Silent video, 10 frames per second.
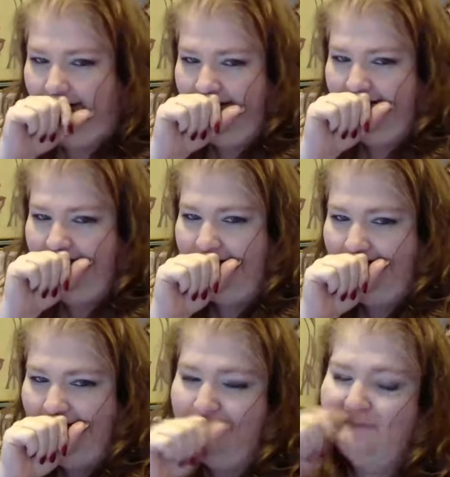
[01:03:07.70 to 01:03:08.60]

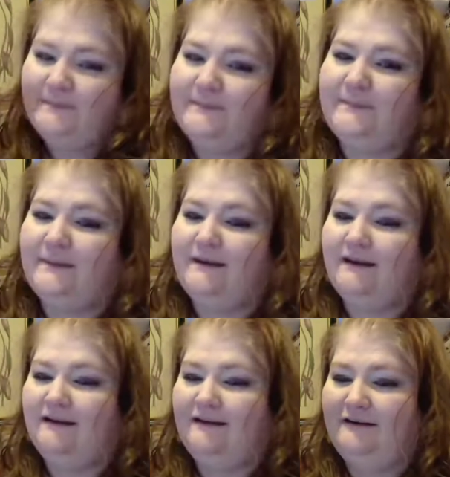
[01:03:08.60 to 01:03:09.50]
oh
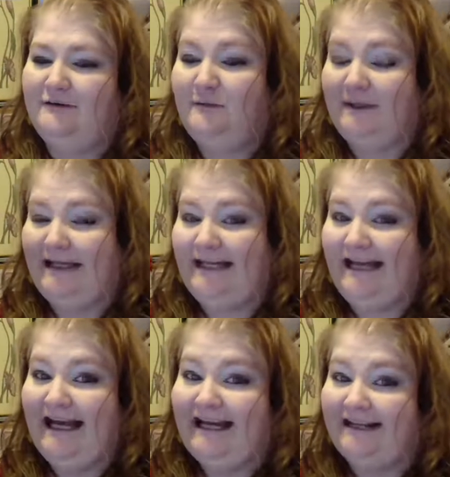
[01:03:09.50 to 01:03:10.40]
my
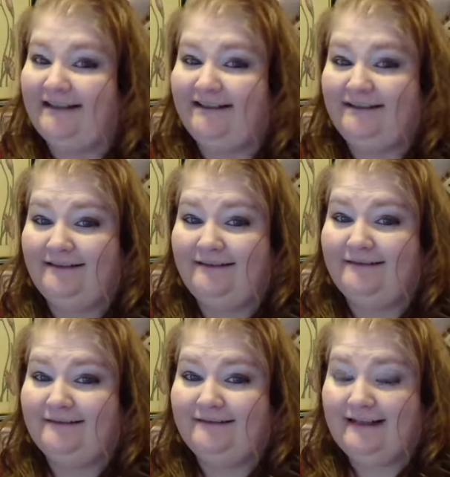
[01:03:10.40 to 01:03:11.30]
heck.
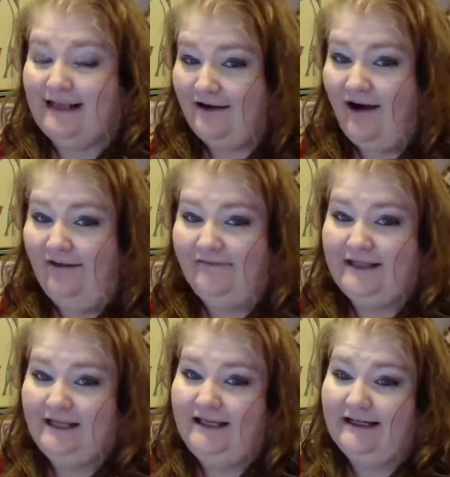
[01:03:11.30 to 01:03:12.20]
The cough
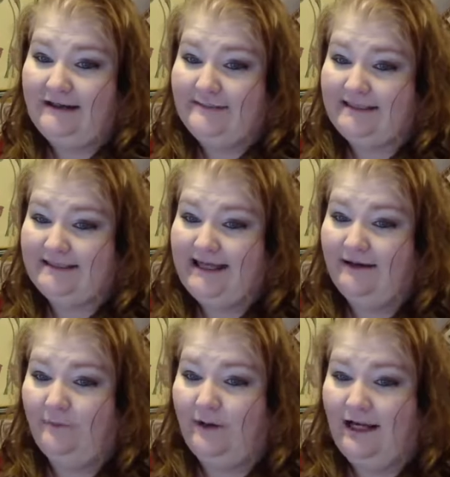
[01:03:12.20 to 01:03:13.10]
and the hiccups. I tell
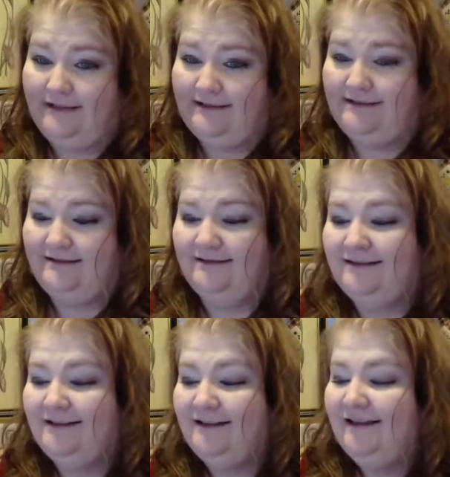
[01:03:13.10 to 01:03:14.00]
you what.
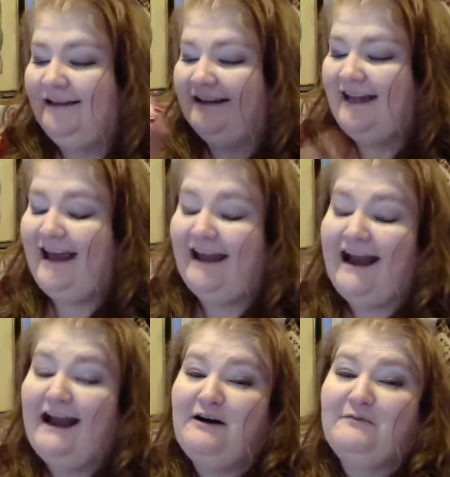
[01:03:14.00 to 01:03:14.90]
Okay,
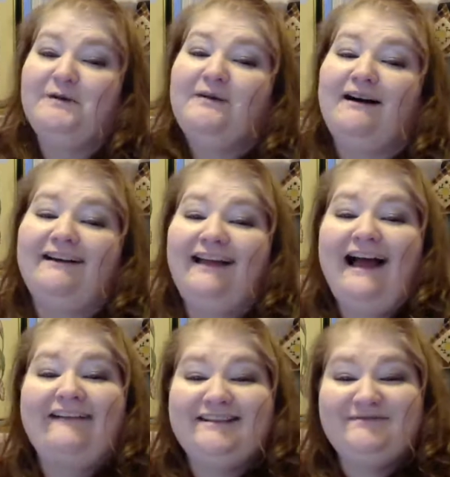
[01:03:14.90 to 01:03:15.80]
I hope you all
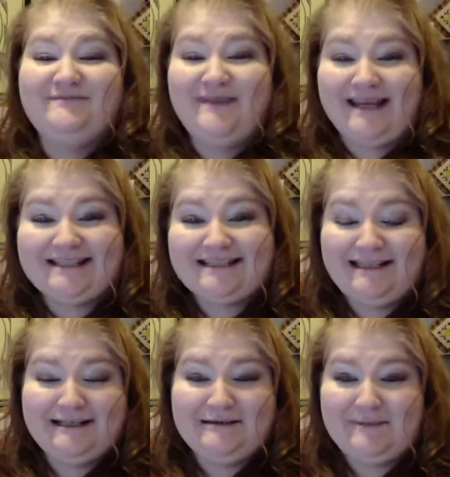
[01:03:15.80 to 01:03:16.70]
have an
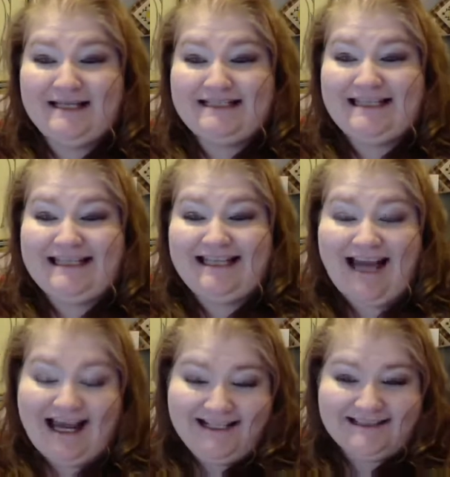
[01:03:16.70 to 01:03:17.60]
amazing, amazing
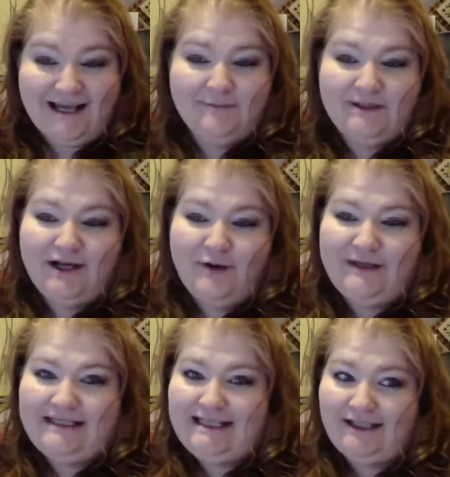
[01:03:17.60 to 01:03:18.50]
night. I'm going to go
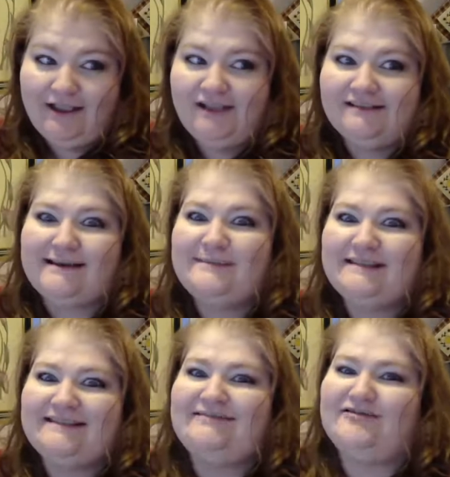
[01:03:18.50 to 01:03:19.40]
eat dinner because I'm
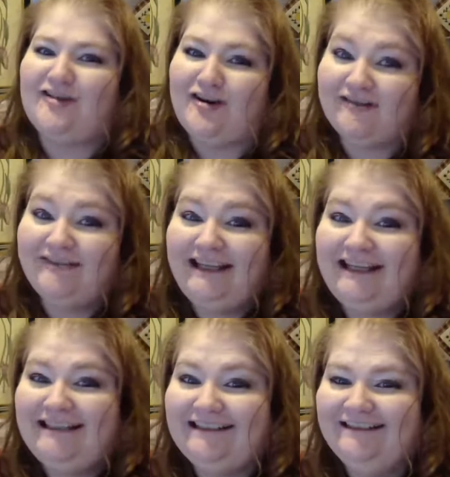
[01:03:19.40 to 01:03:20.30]

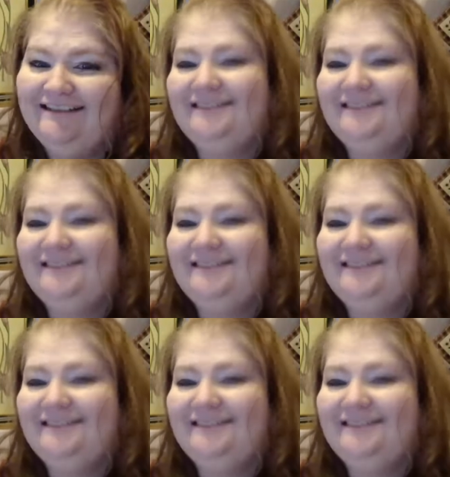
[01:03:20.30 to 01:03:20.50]
starving.